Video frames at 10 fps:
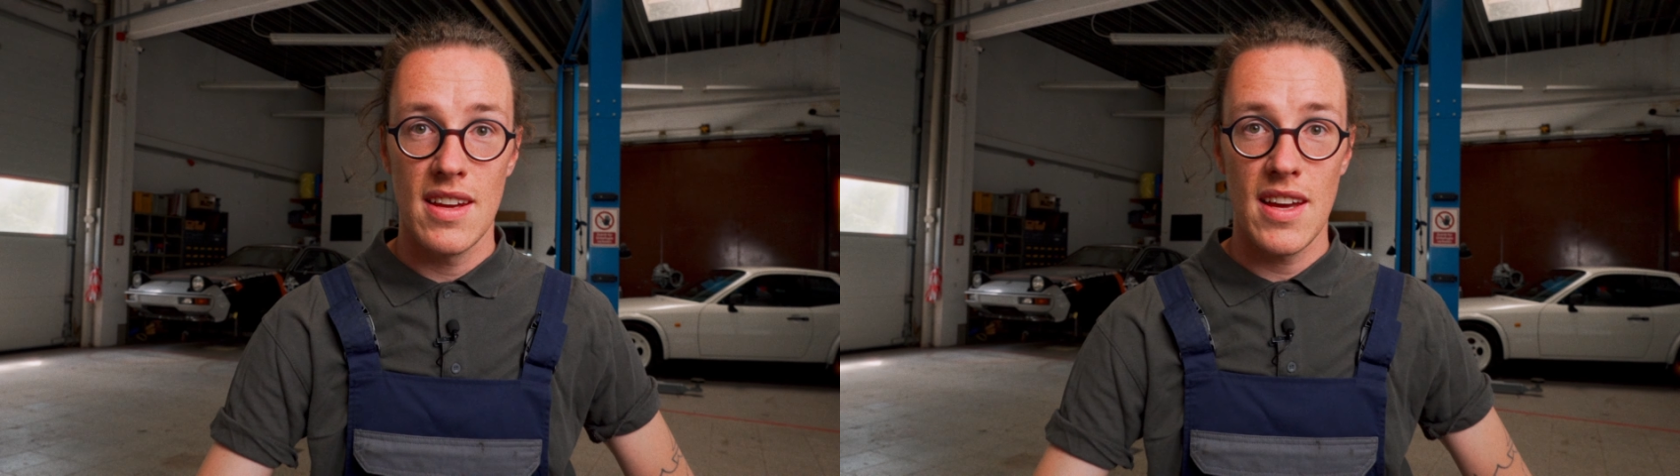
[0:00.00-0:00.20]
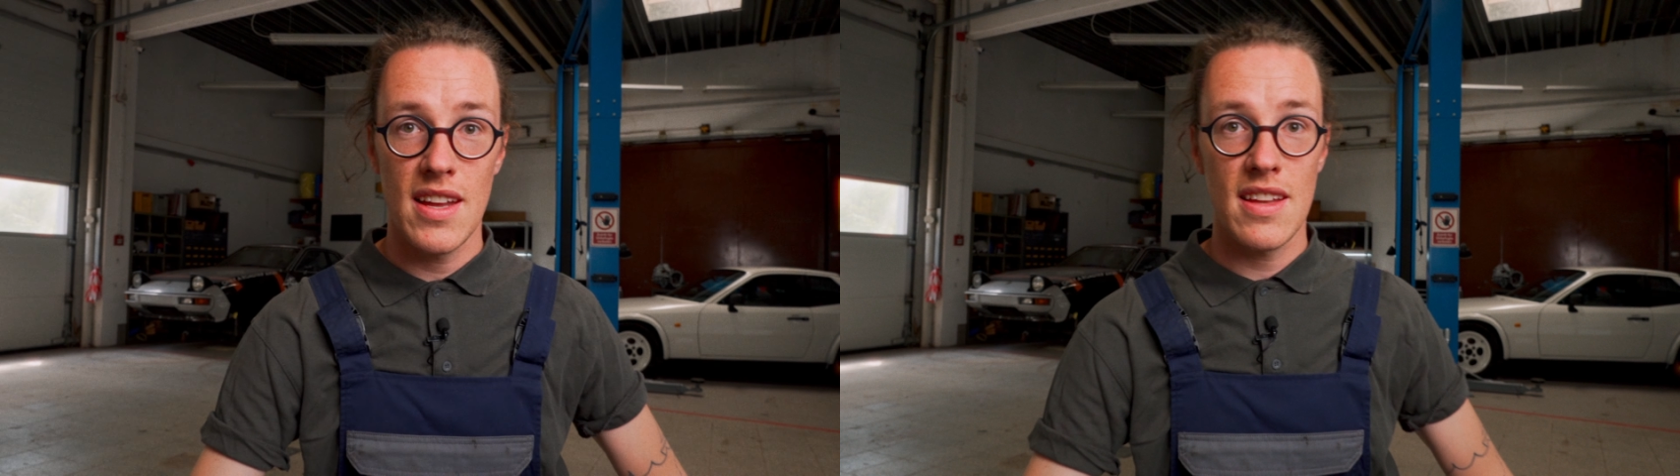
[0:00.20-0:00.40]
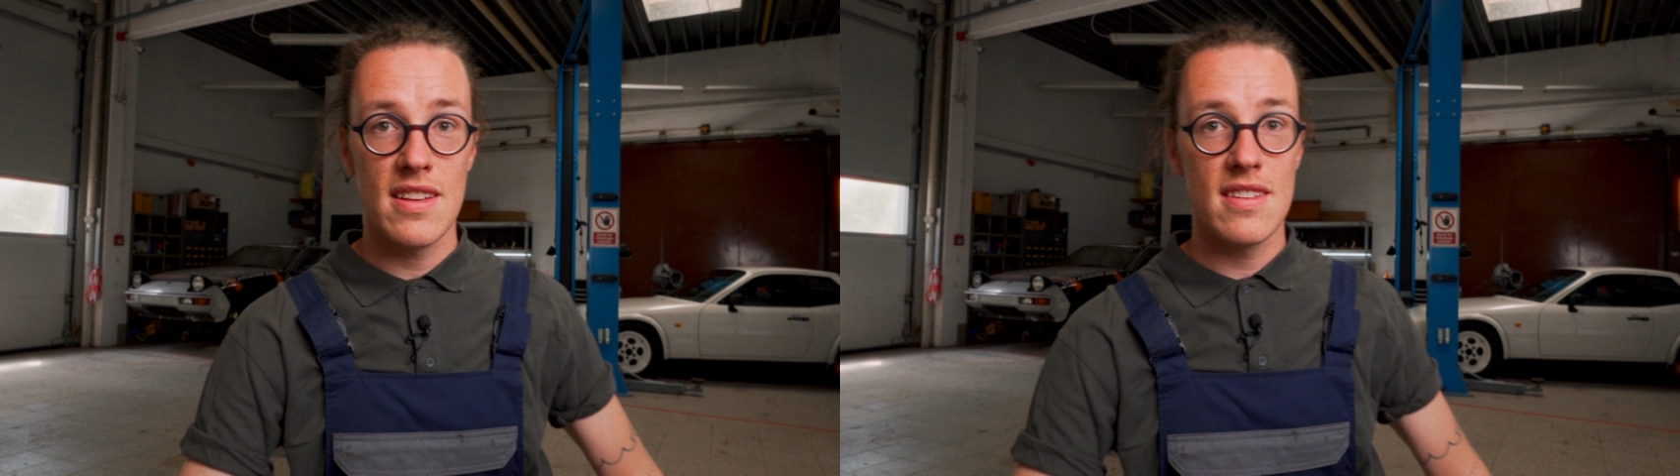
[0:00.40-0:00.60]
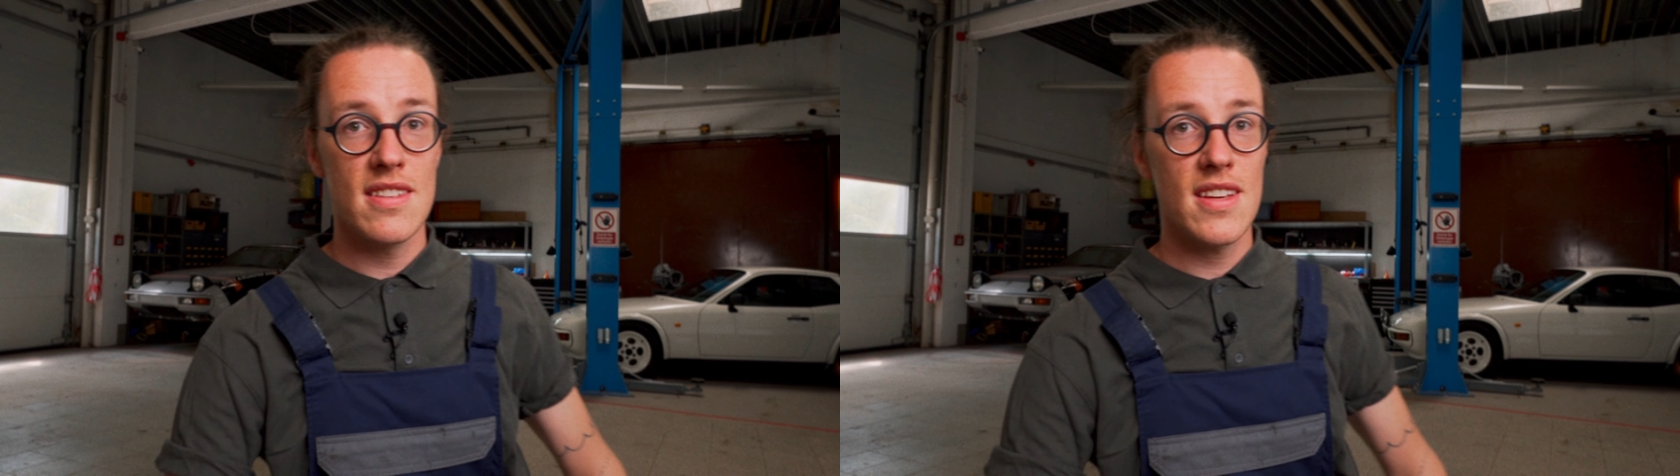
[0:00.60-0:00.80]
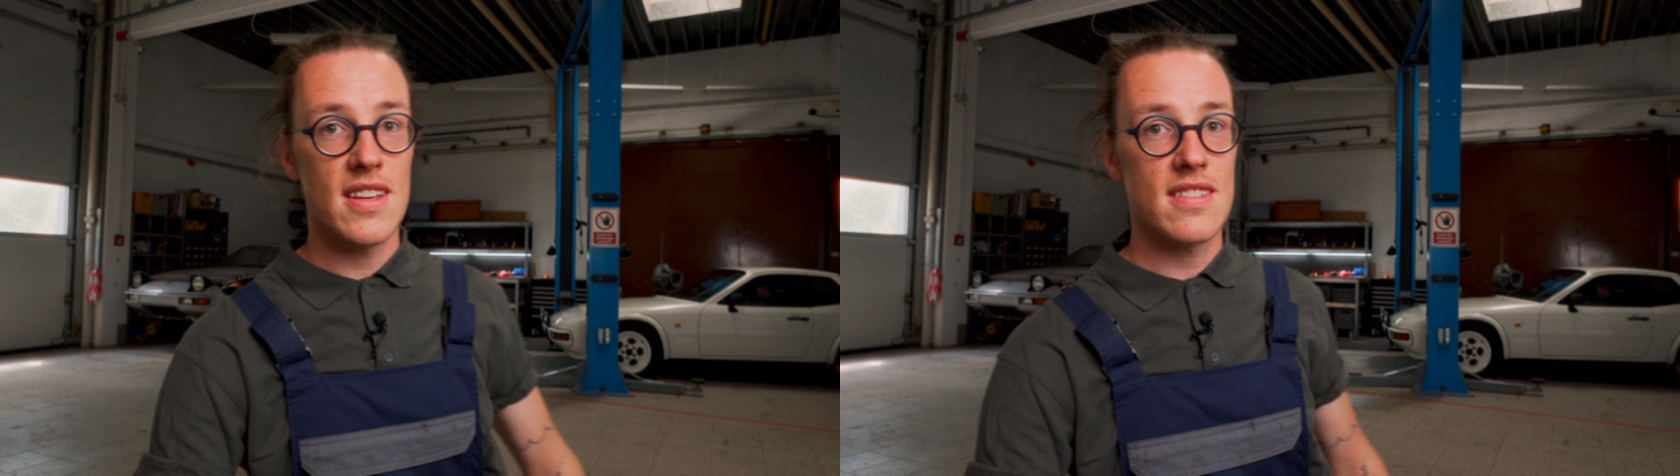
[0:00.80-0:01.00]
And then
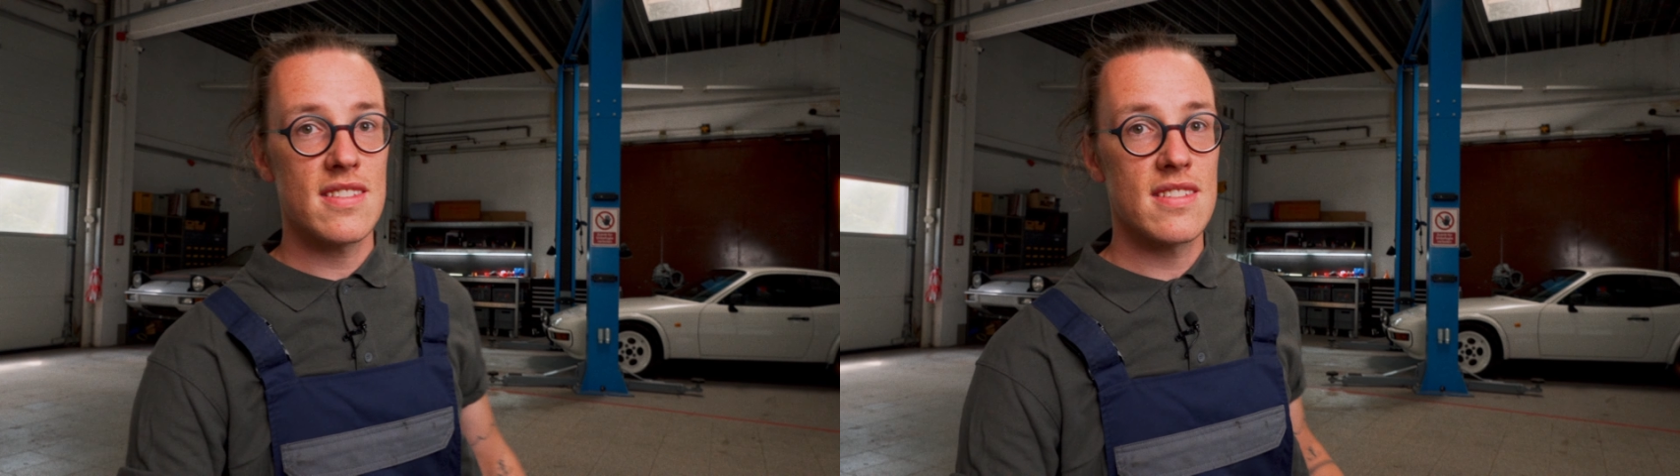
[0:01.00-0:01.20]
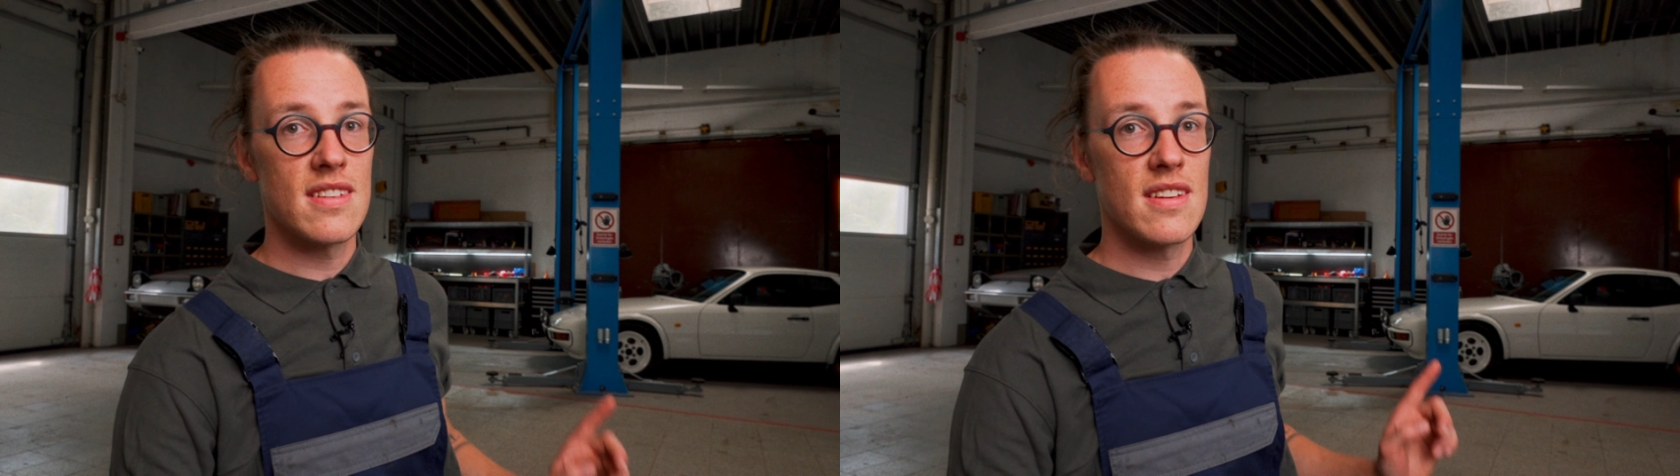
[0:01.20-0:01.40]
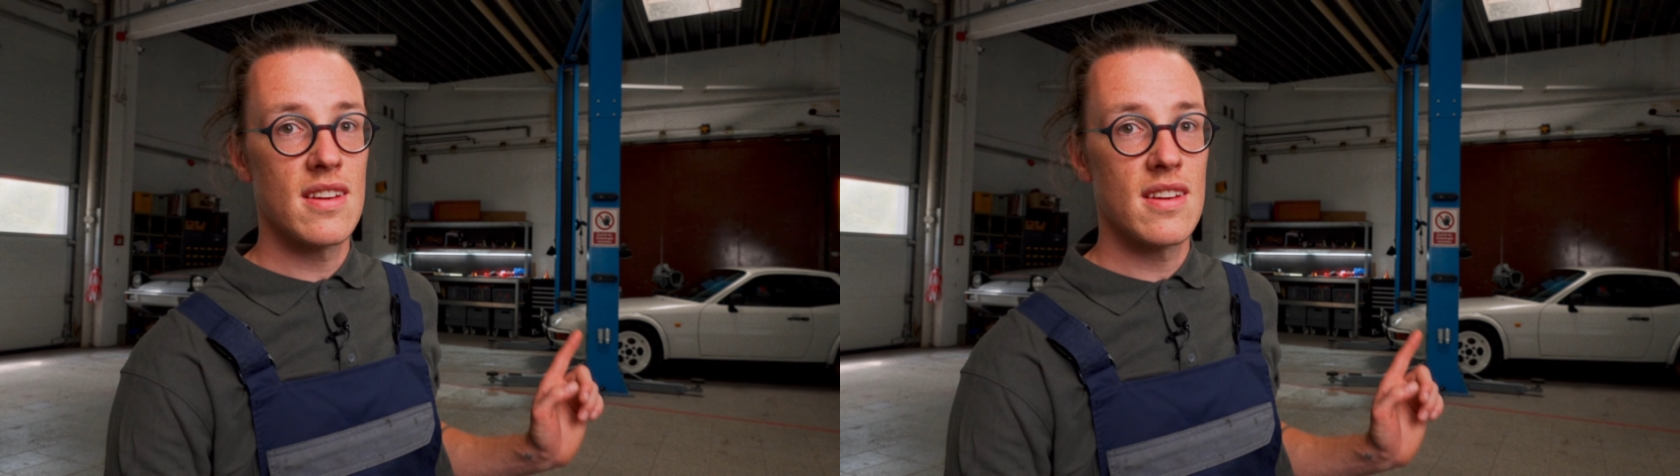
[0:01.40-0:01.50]
this,